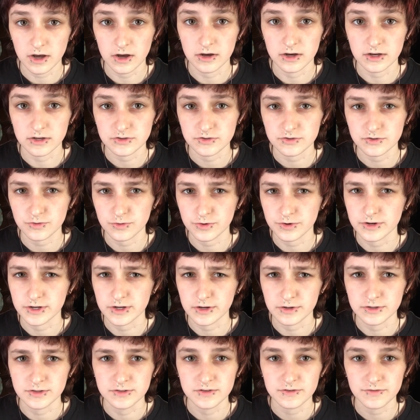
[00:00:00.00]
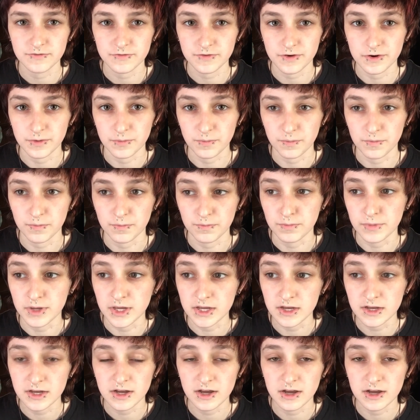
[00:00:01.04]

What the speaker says: stories from me